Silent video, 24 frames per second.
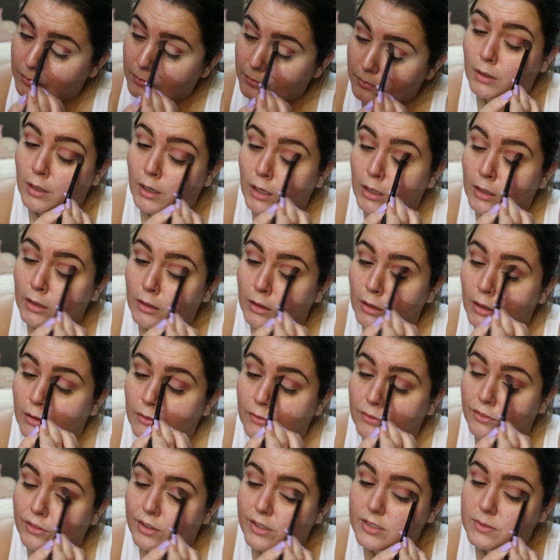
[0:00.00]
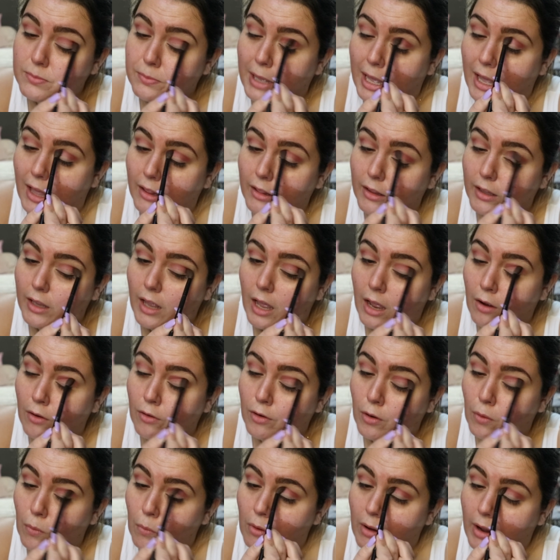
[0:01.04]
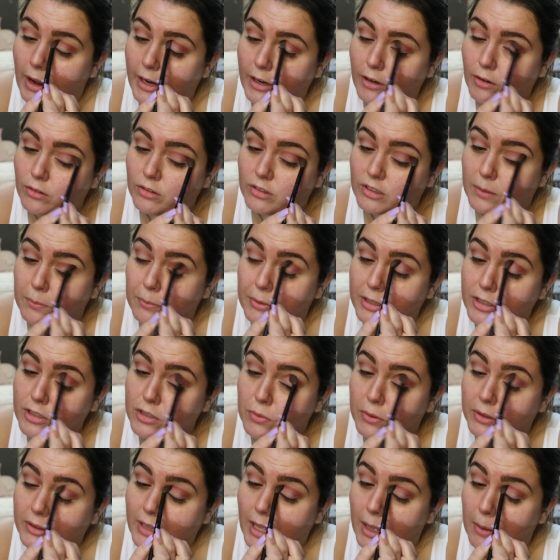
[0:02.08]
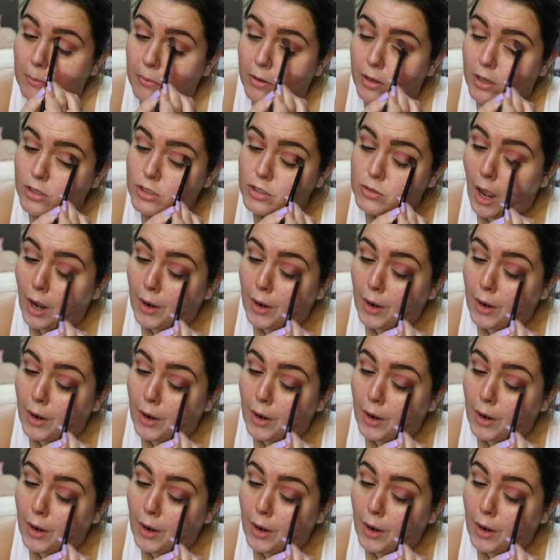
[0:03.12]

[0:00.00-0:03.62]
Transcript: I love this palette. I don't know why I don't dip into it that much.